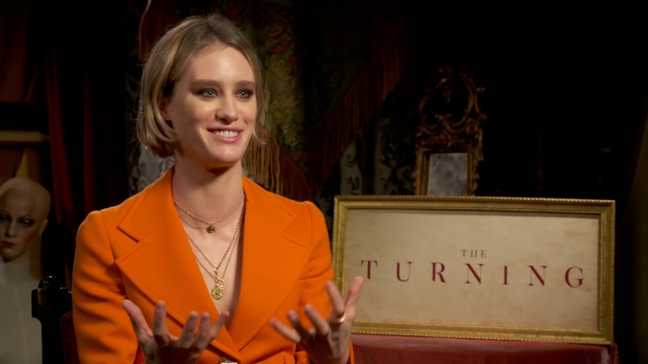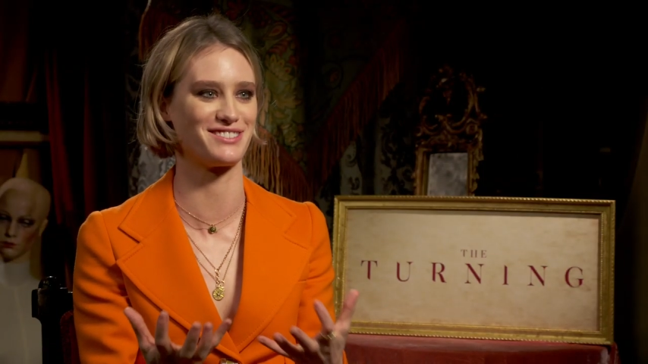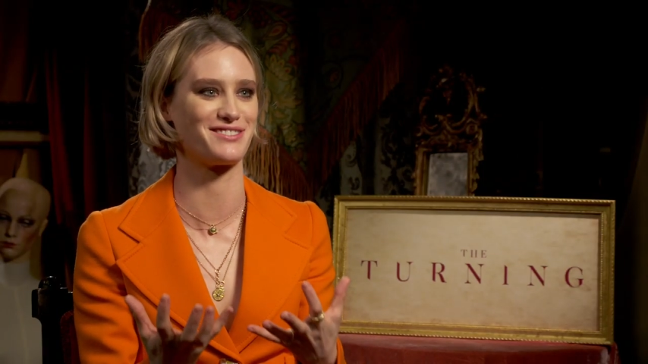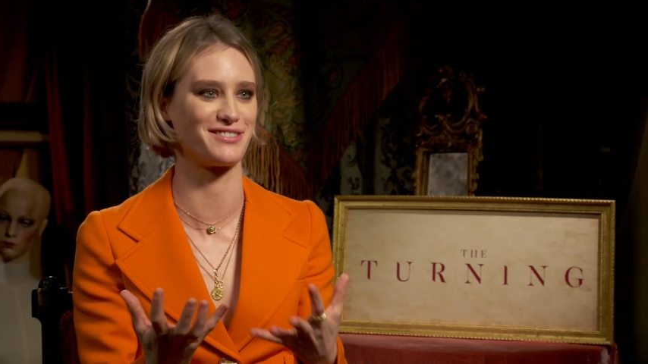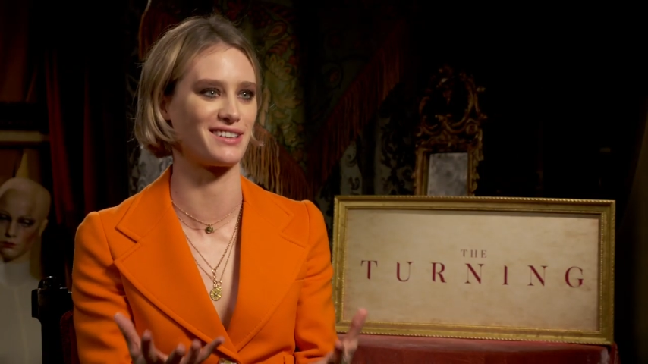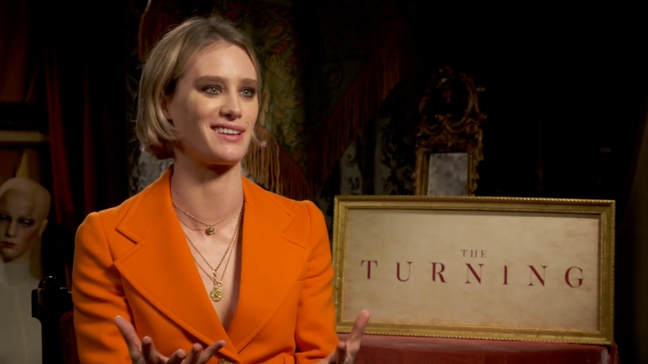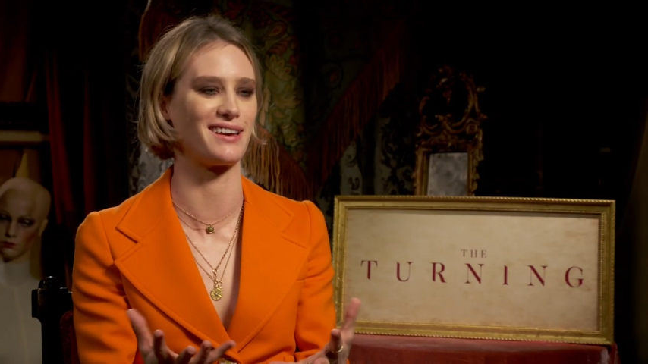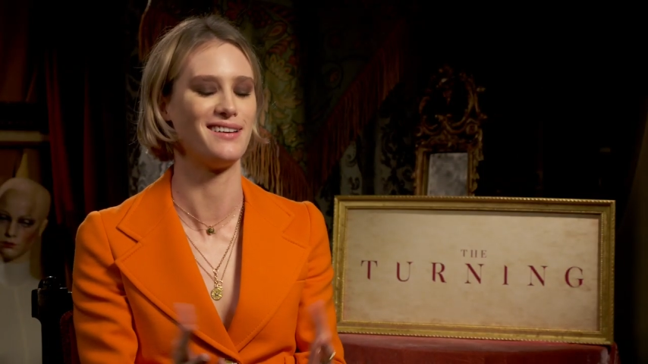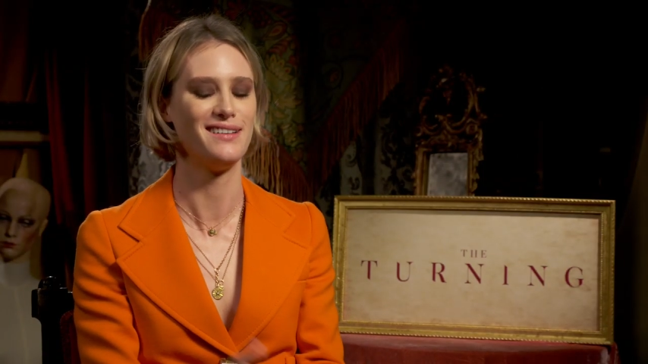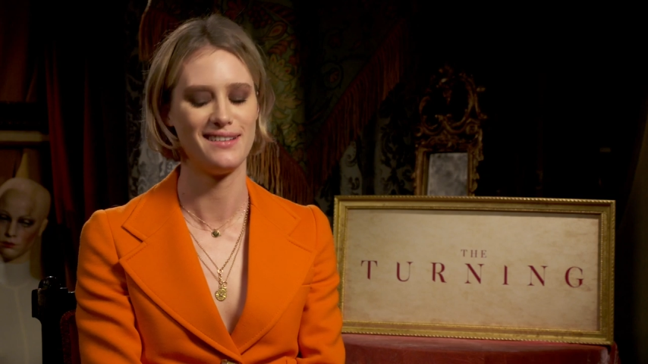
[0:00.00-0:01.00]
Speaker 1: You're just
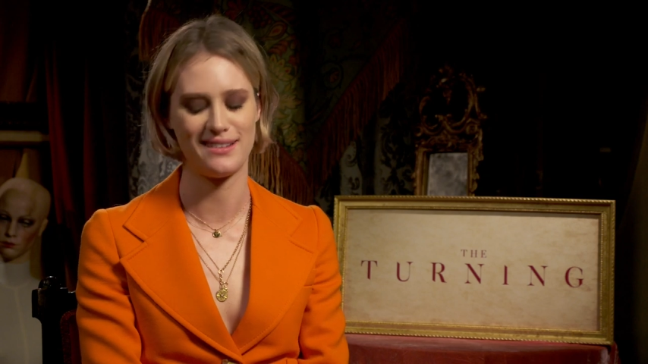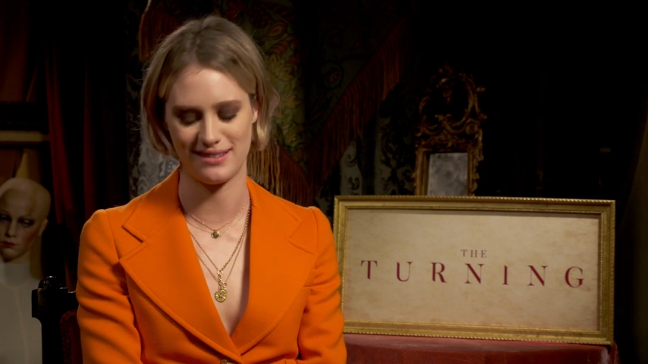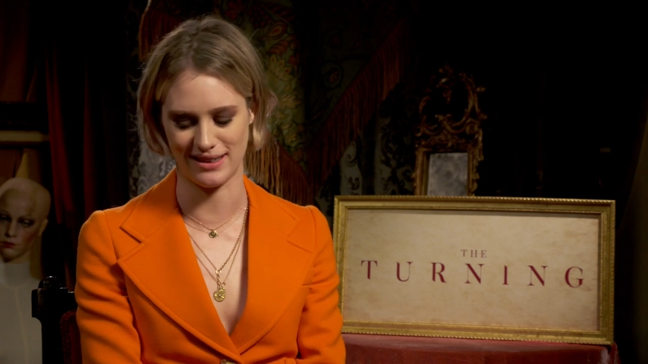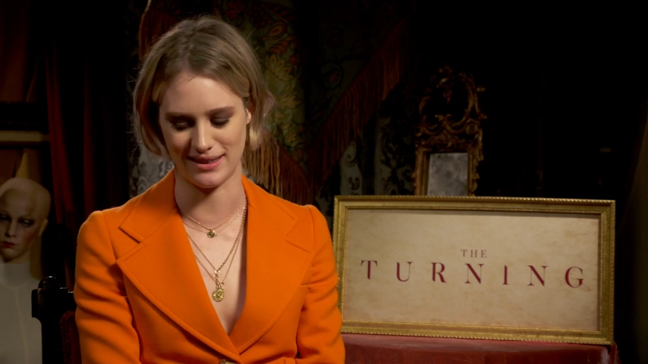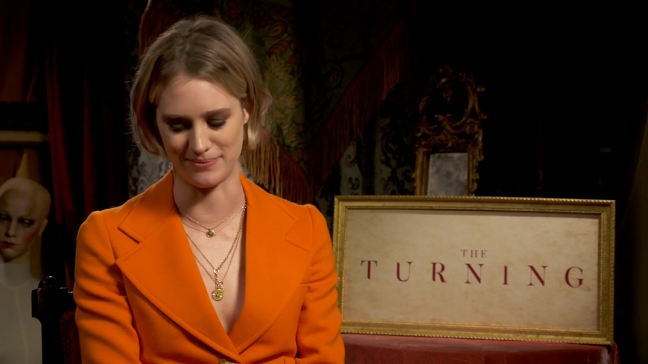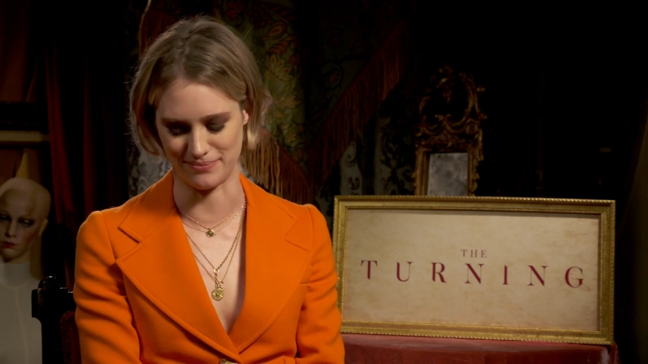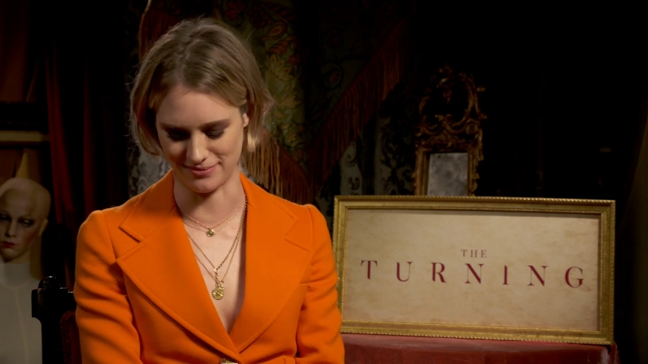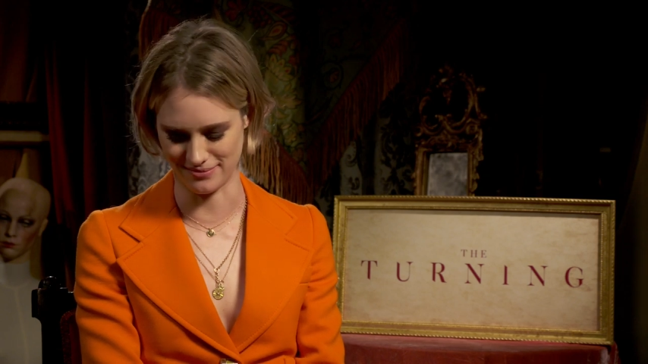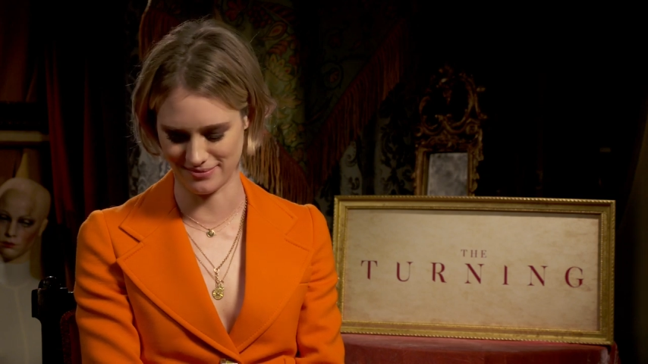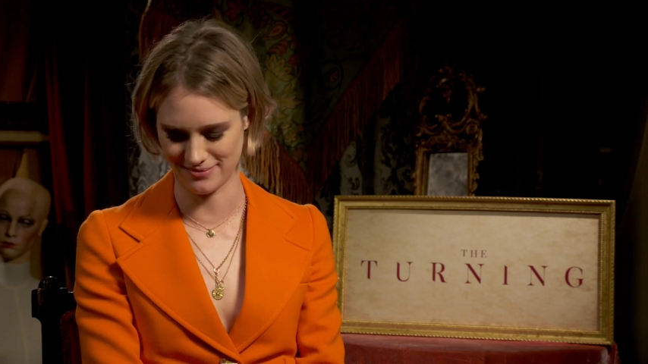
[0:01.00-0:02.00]
really.
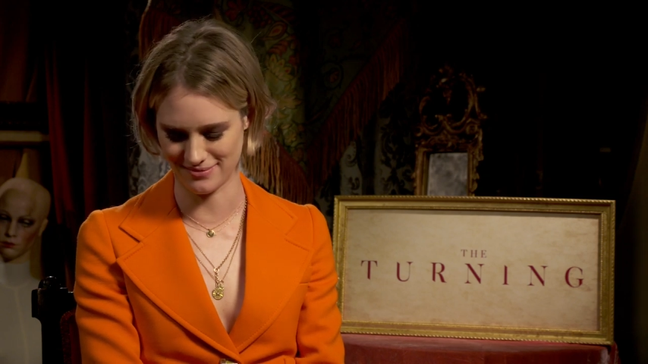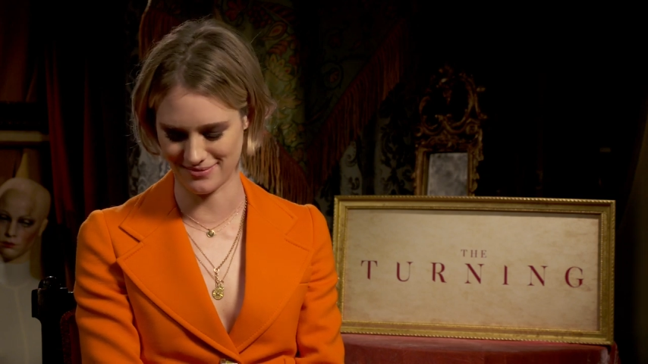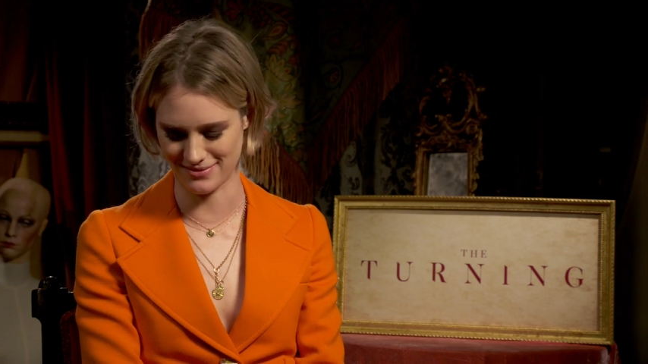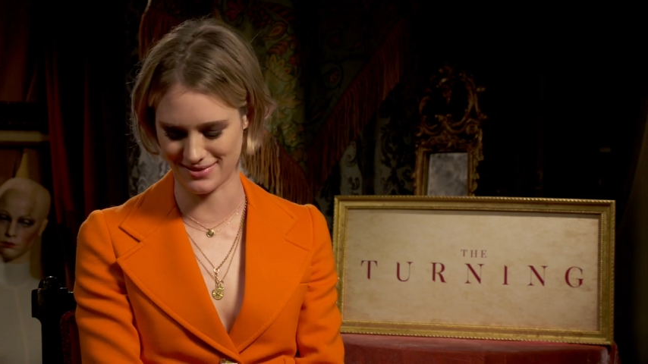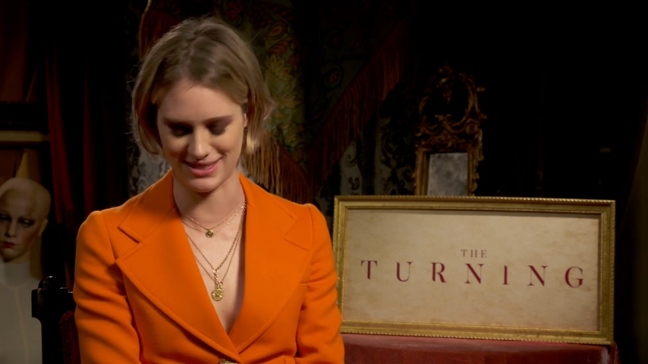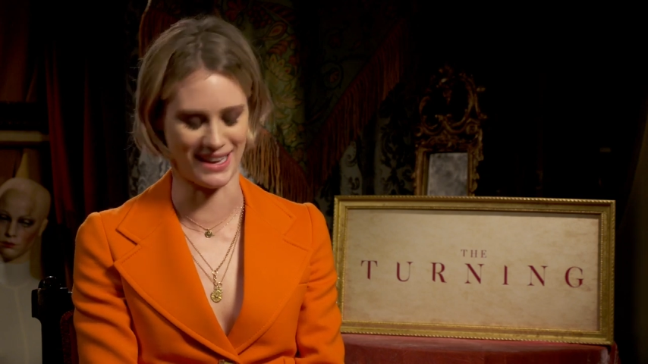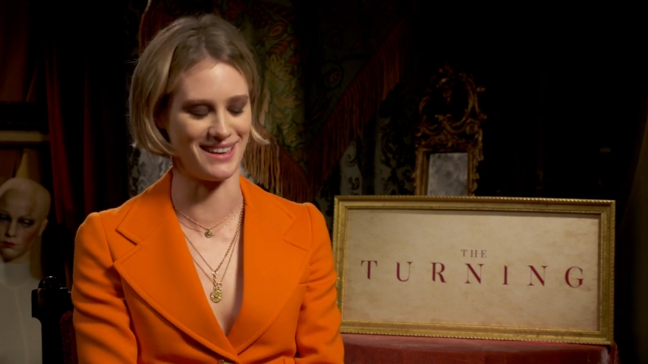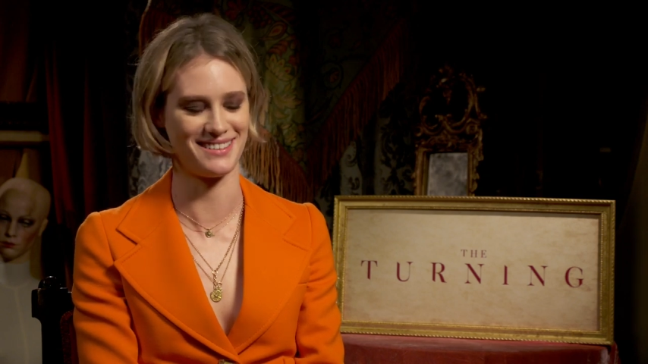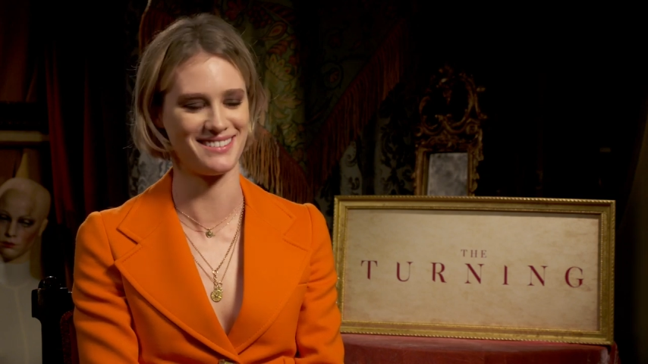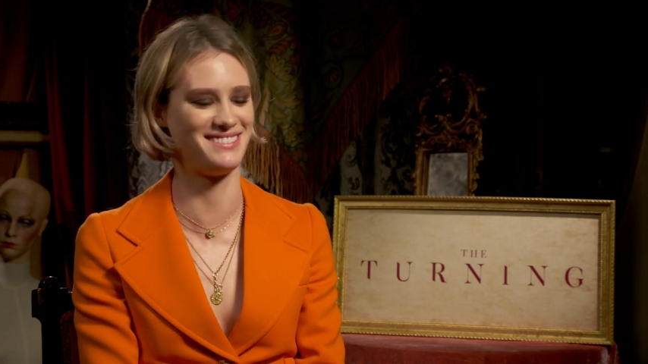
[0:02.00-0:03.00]
Um,
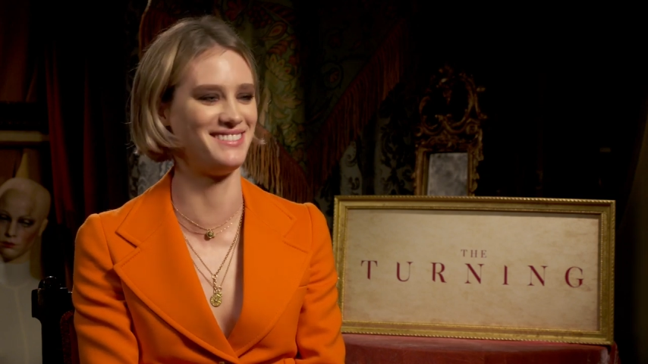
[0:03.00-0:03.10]
sad.